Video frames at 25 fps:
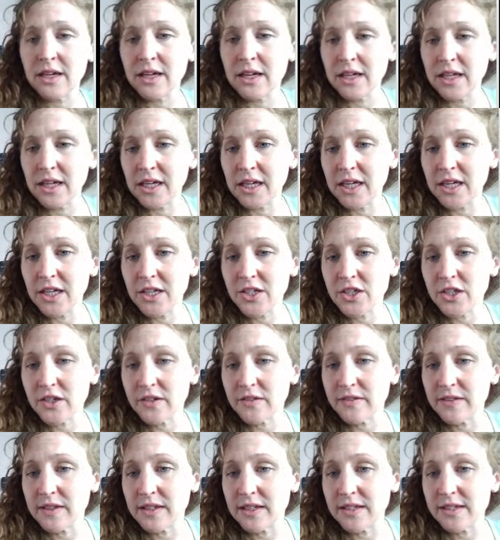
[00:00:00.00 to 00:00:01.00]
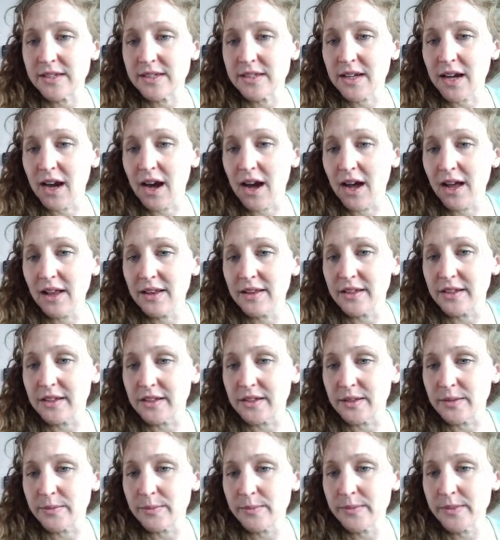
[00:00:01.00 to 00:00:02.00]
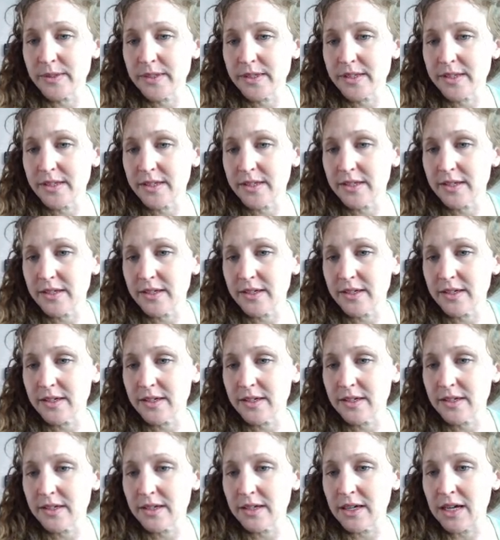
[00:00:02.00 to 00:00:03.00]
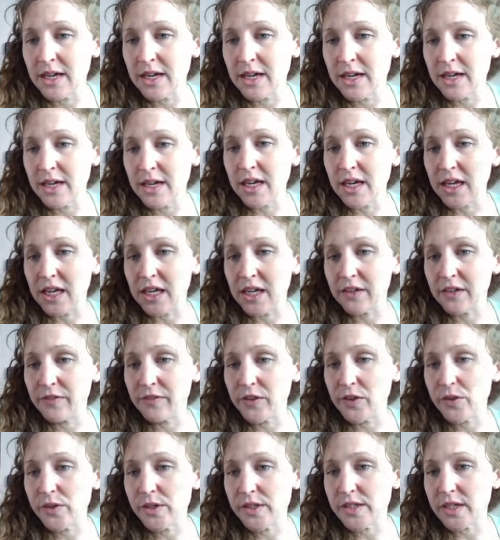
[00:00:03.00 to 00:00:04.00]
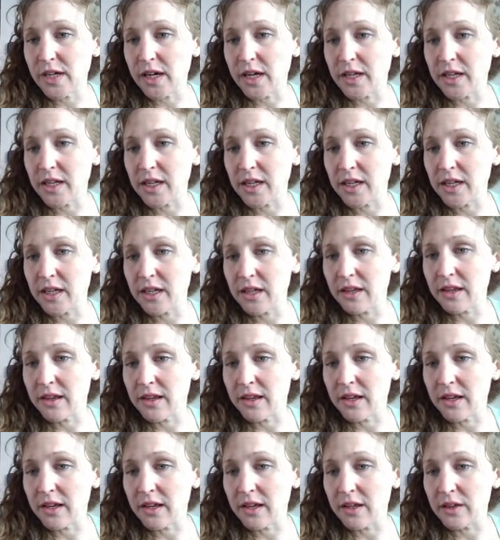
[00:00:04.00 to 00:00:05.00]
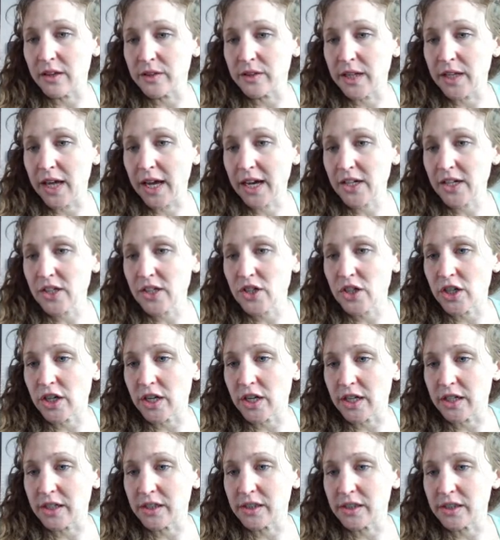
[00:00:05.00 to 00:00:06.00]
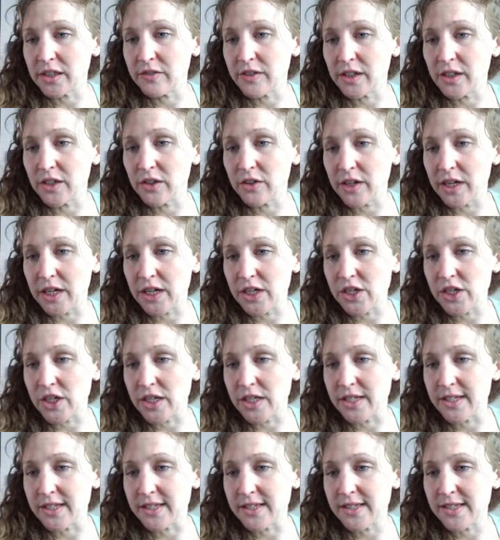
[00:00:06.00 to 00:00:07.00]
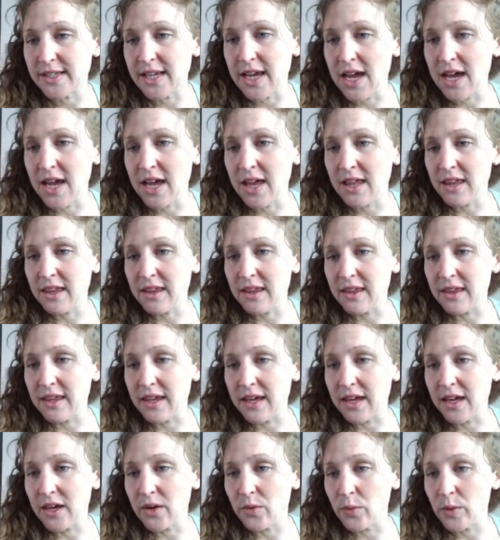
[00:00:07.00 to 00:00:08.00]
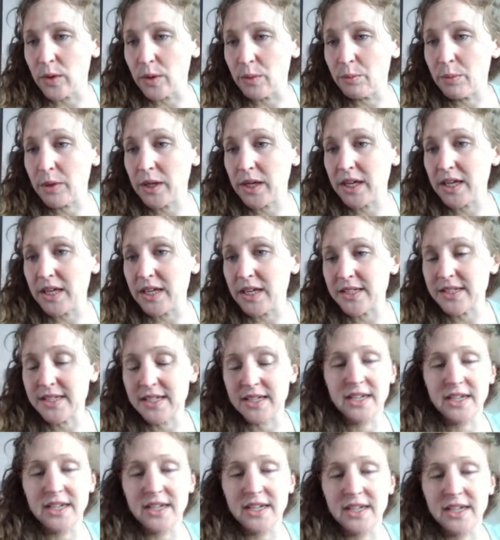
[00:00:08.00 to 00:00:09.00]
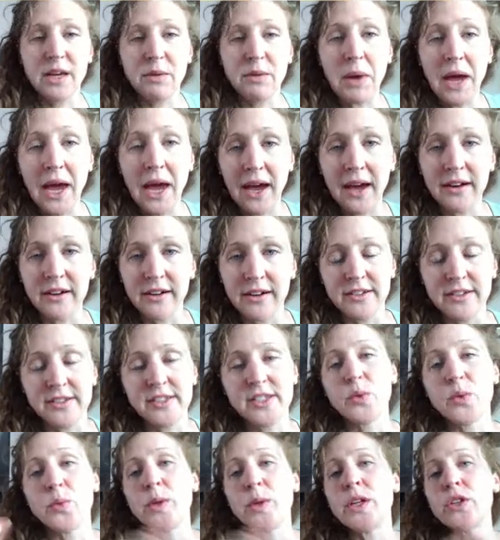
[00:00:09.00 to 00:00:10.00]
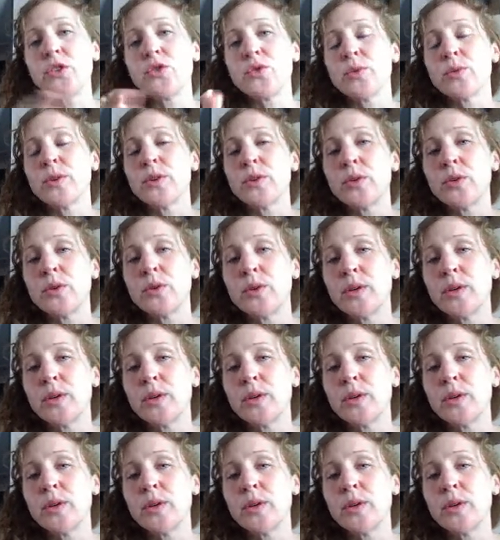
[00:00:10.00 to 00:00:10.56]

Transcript: each of these columns, if you study the electron configurations, they repeat in a pattern. So we drew